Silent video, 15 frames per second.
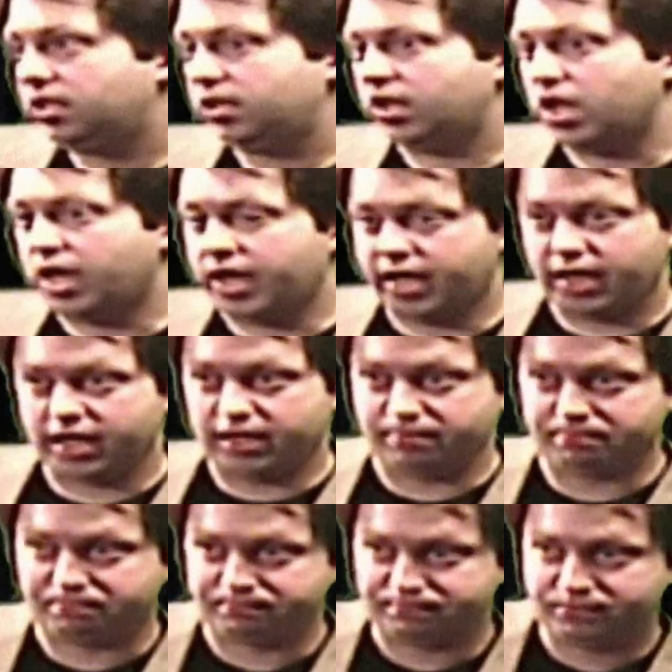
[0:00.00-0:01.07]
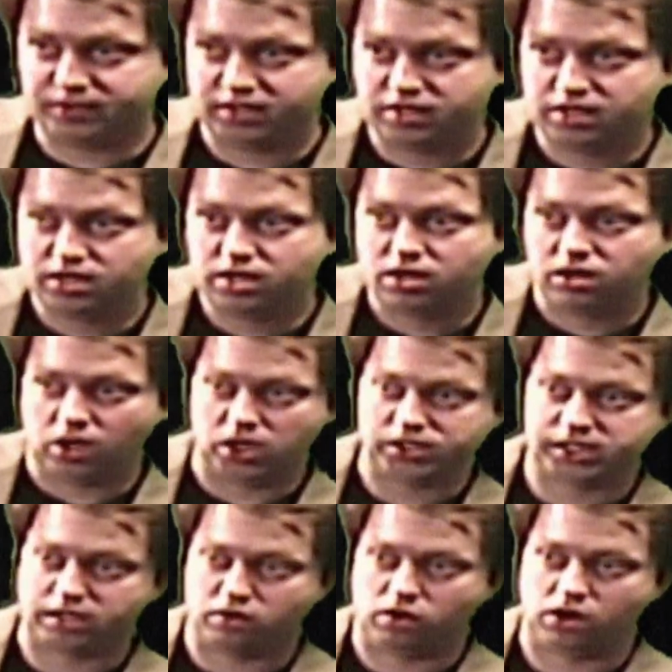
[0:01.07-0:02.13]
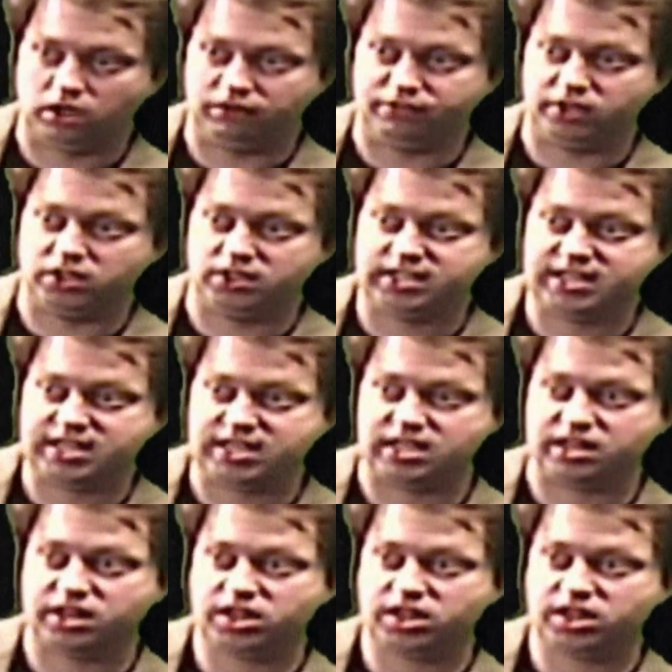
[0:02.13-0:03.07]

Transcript: Uh, um, also, all of her teeth